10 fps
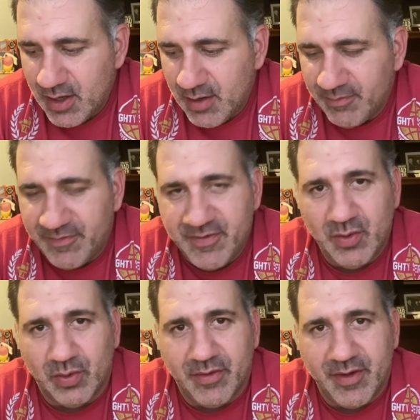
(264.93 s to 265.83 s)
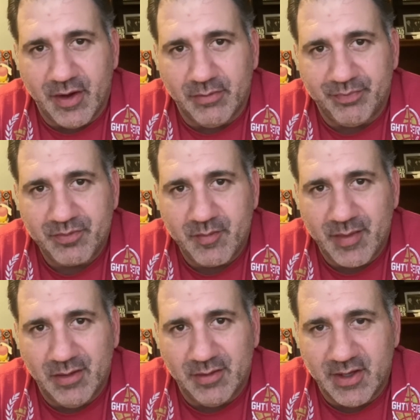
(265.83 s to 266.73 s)
fuel their
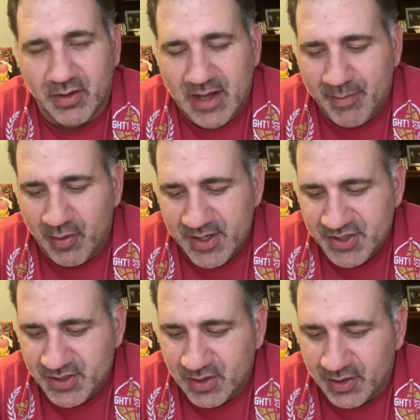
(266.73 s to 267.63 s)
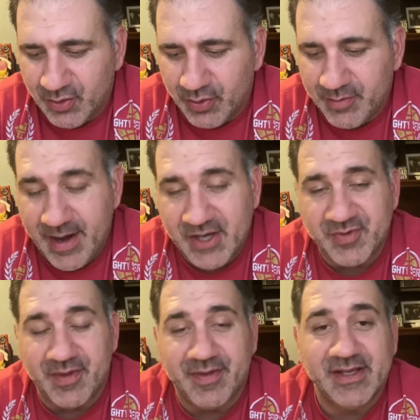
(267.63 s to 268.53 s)
illegal operation called Lord
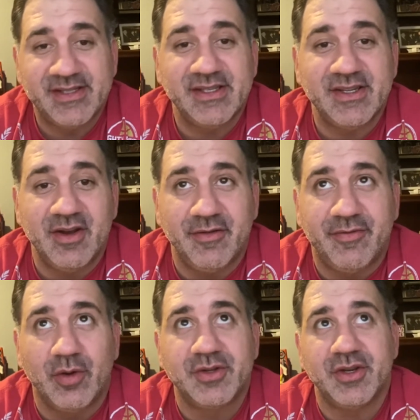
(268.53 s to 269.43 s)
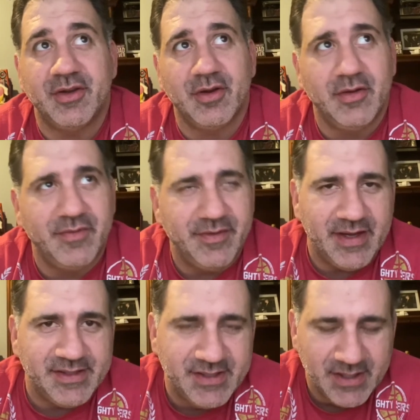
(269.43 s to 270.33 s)
Management. This is an unfortunate turn of
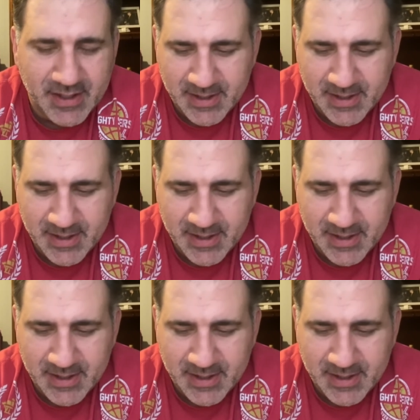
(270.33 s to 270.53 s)
events.